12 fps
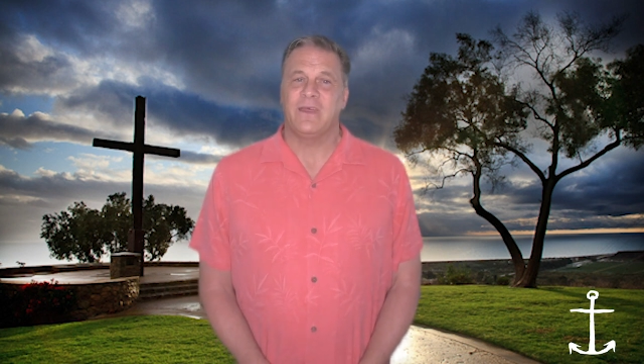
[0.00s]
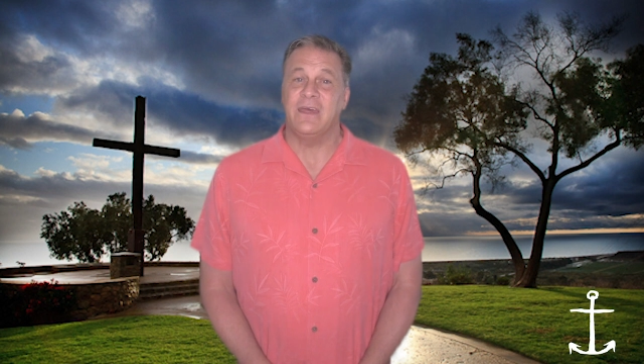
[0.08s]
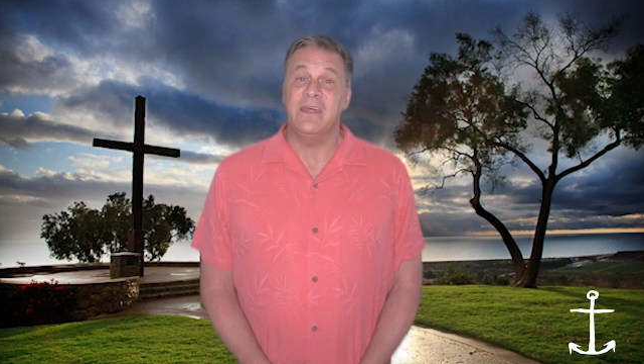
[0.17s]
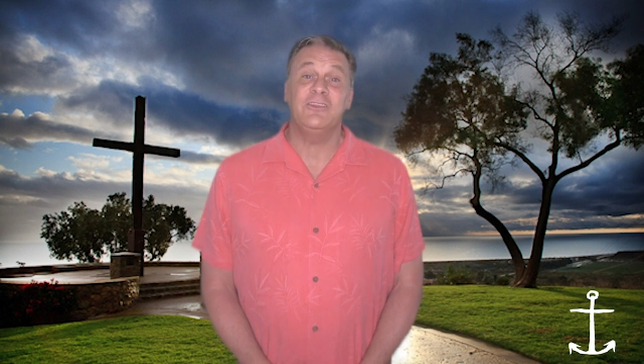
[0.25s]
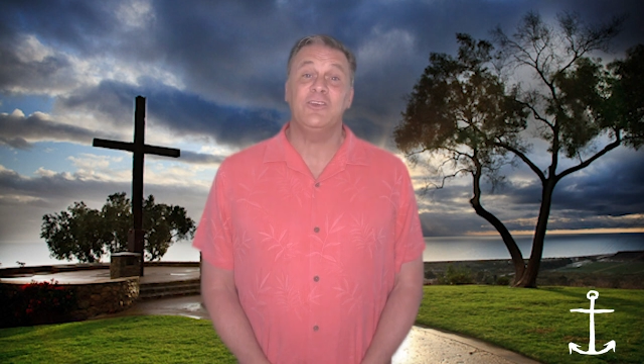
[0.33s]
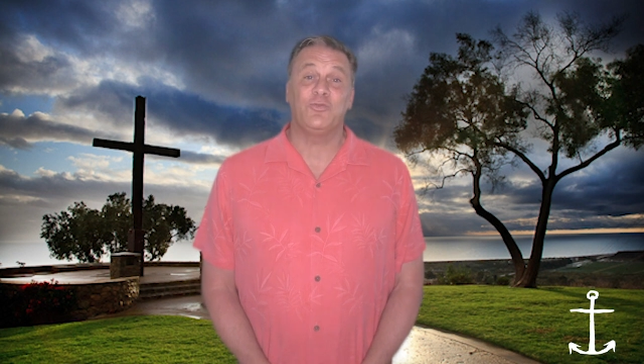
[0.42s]

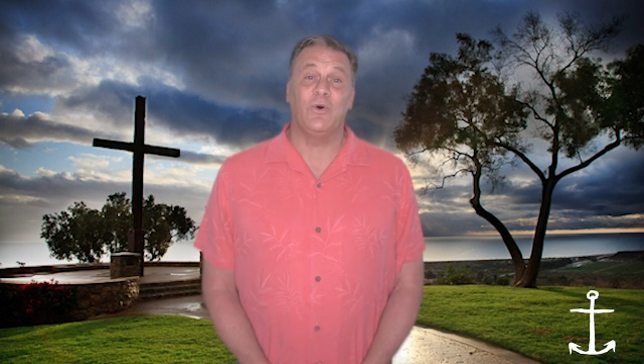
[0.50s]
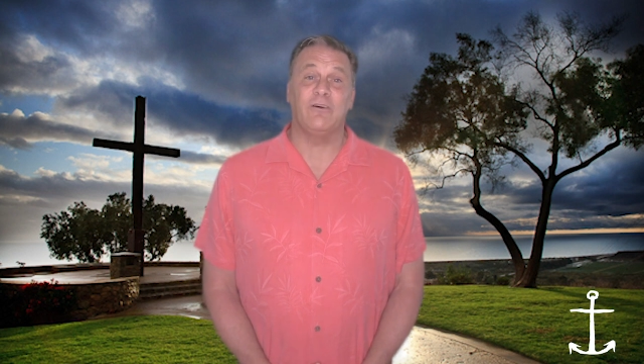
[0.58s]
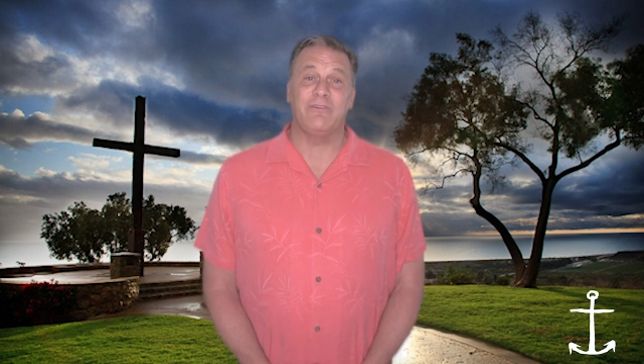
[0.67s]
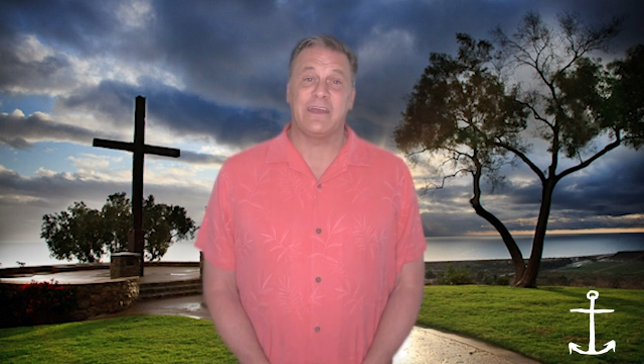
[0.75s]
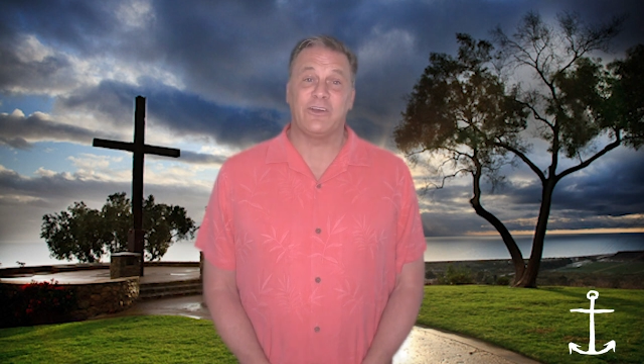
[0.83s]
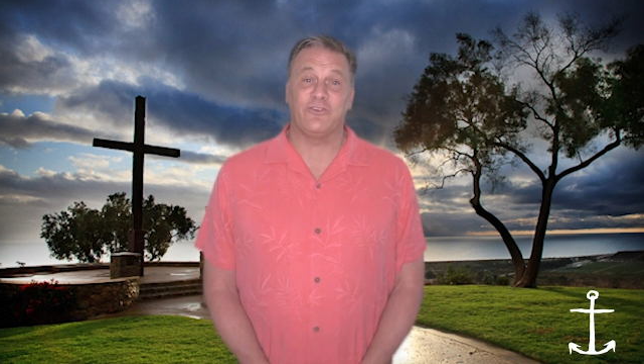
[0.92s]
In the
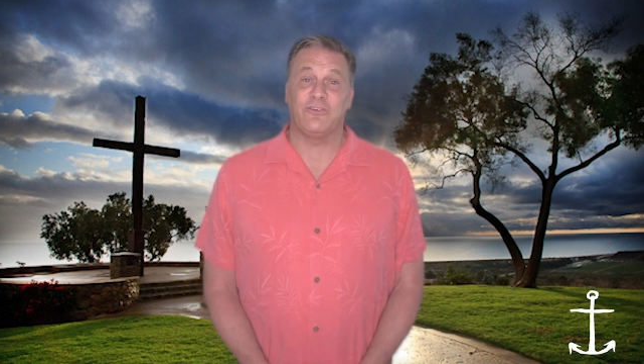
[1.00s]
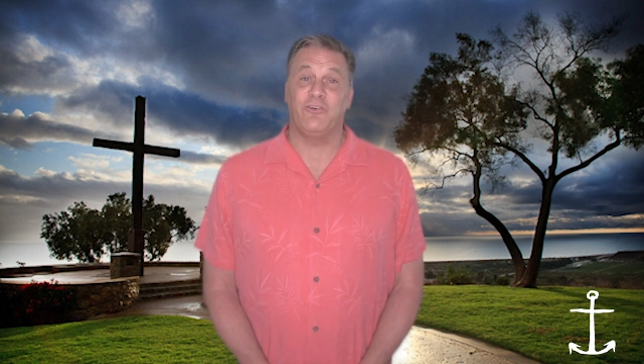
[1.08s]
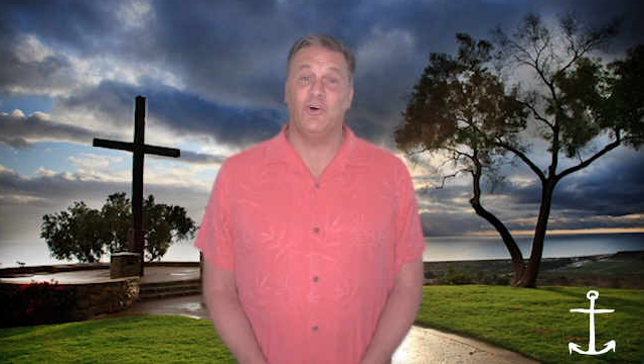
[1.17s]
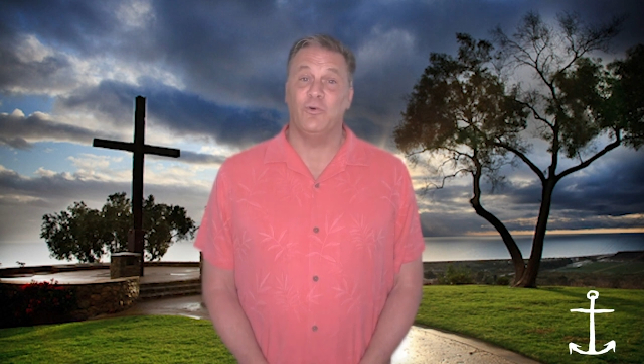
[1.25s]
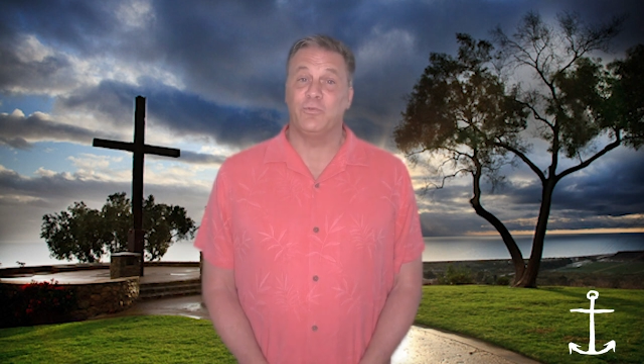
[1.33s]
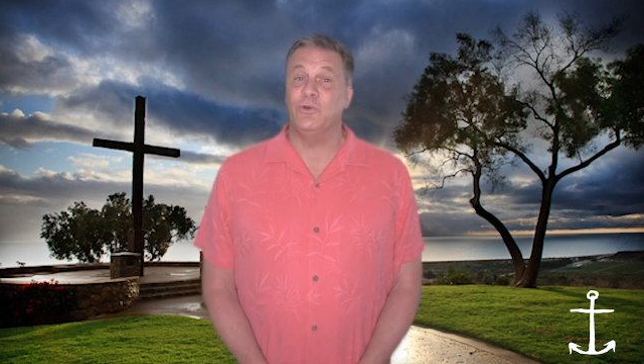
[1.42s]
12 anchors of
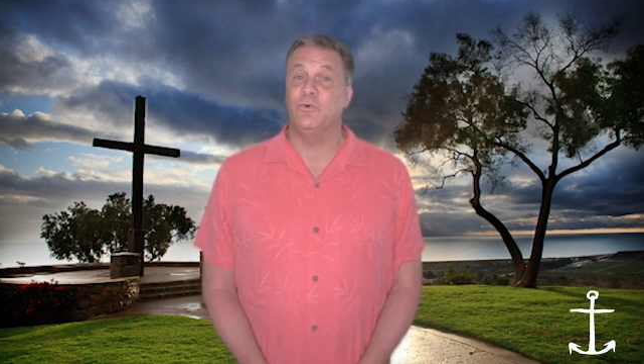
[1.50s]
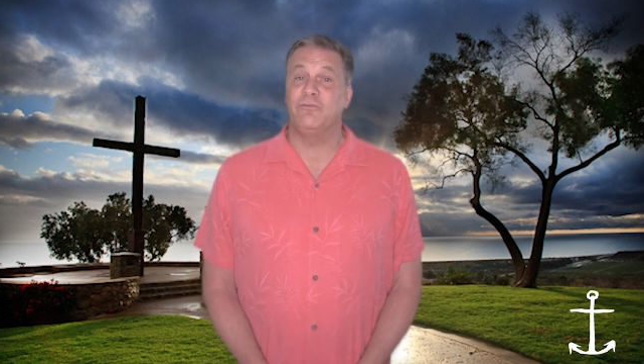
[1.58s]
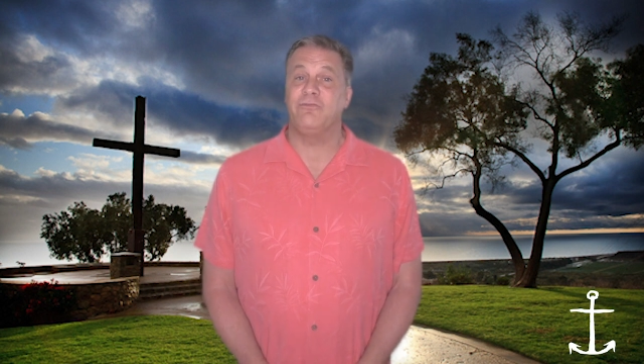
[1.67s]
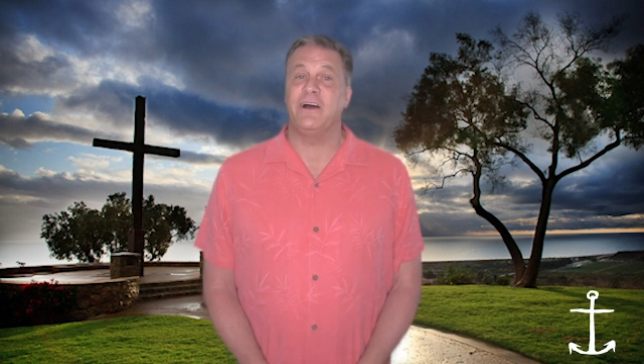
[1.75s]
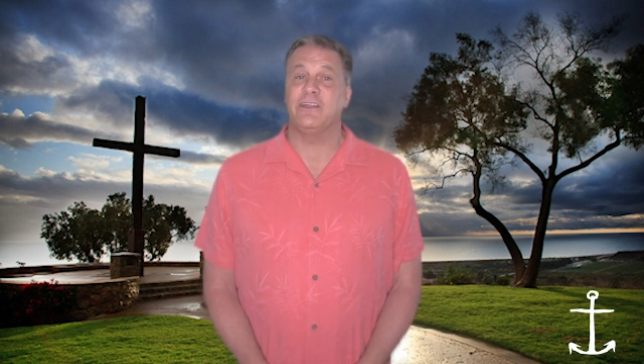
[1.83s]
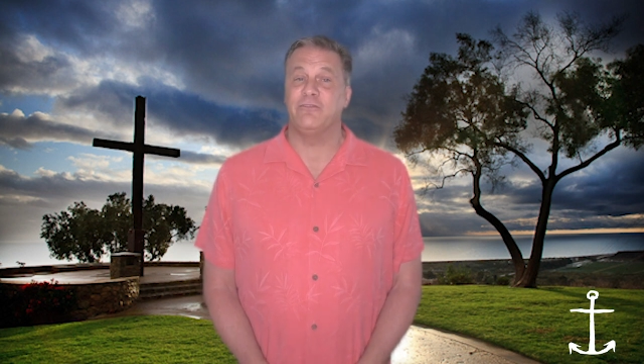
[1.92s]
hope, you will
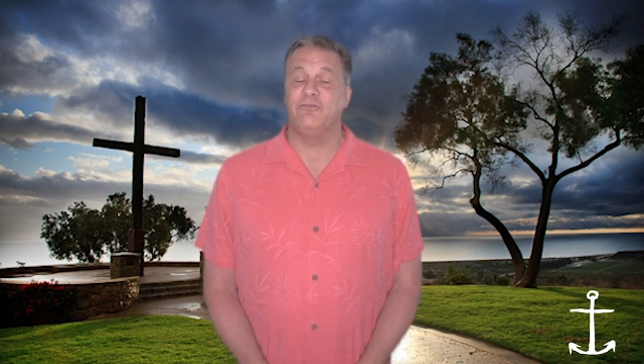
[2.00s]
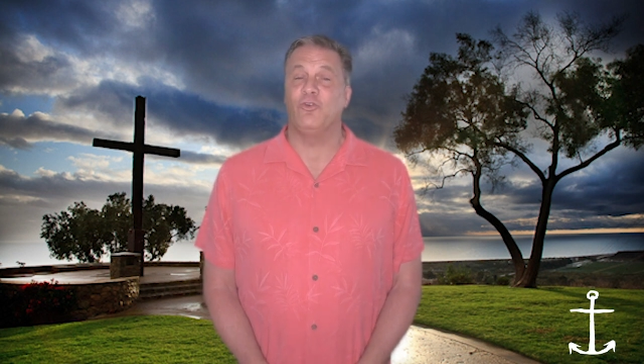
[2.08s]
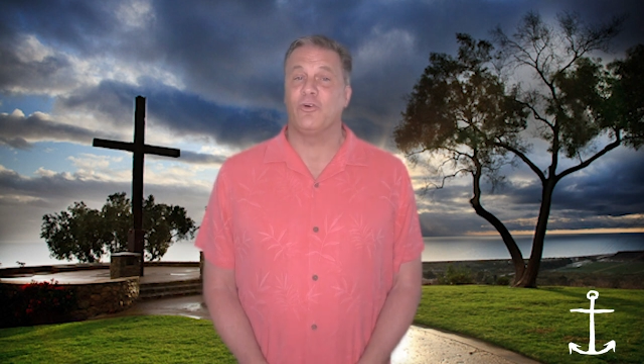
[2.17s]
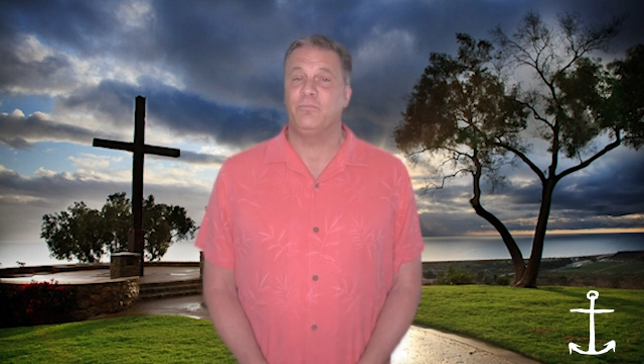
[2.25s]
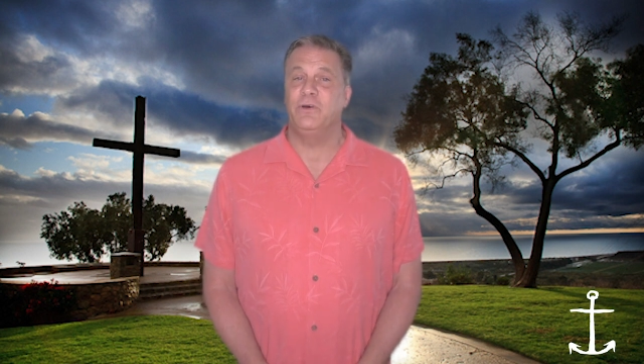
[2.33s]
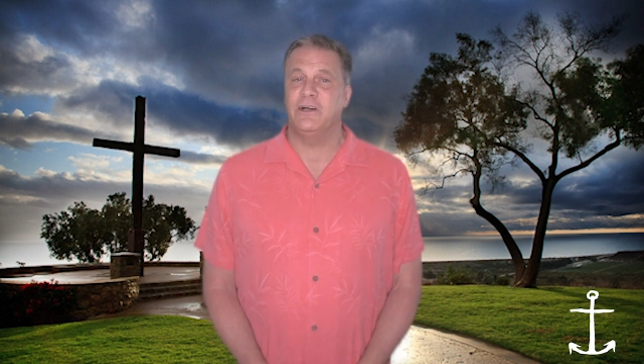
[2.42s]
find the
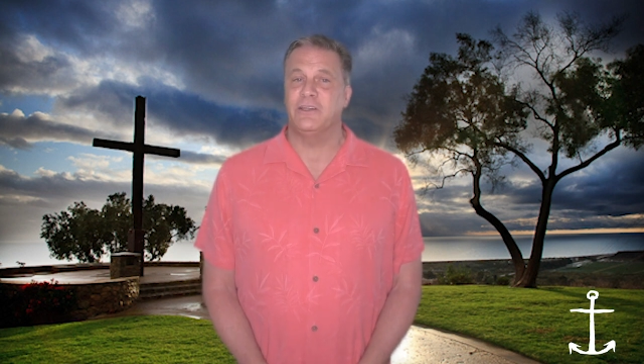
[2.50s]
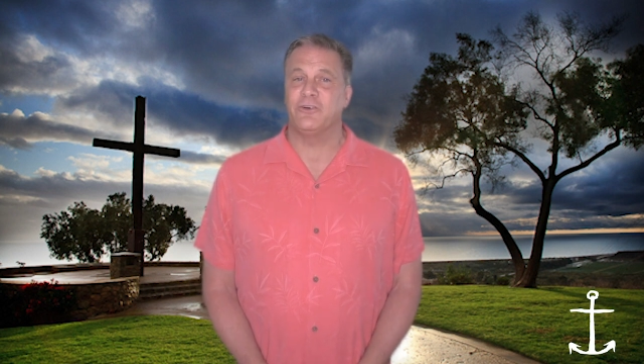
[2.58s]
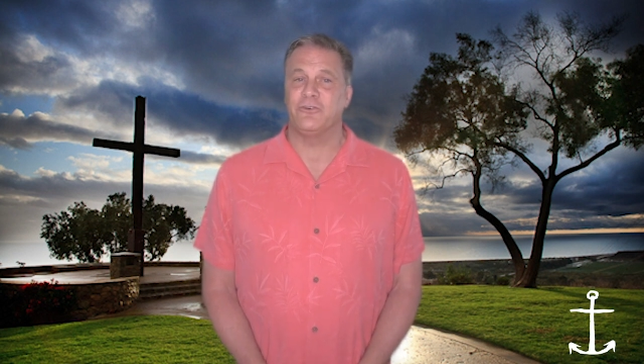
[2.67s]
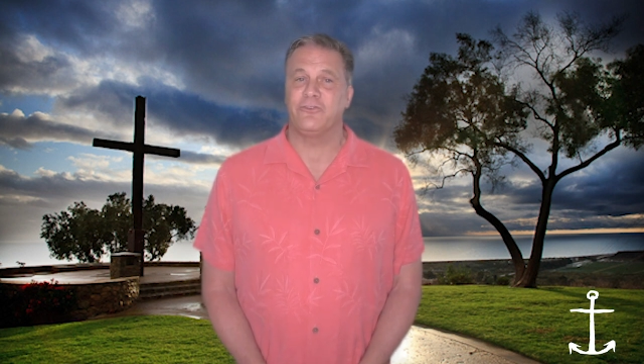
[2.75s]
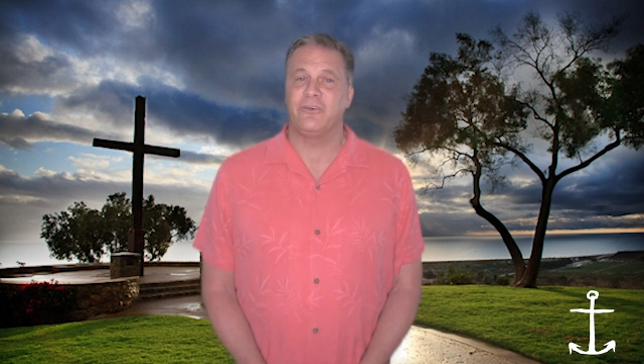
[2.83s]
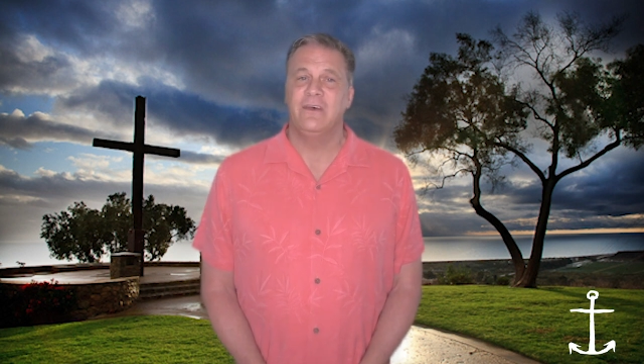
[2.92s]
four
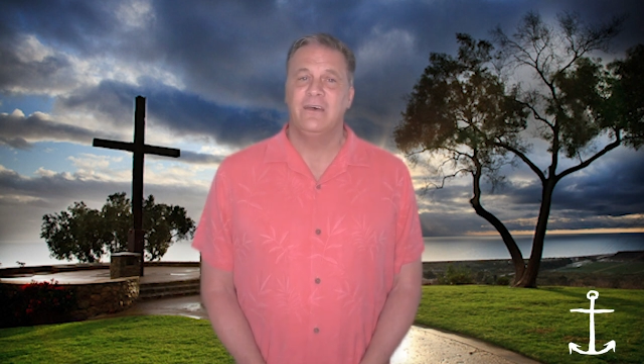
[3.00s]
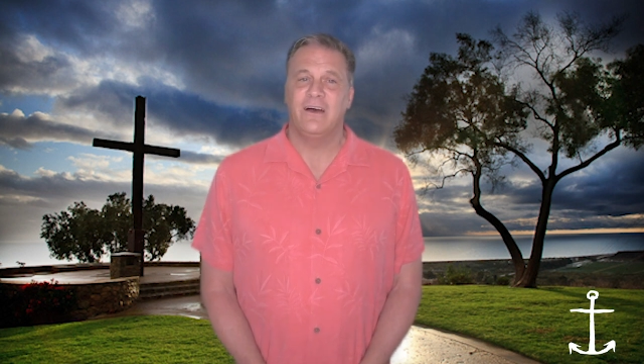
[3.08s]
pillars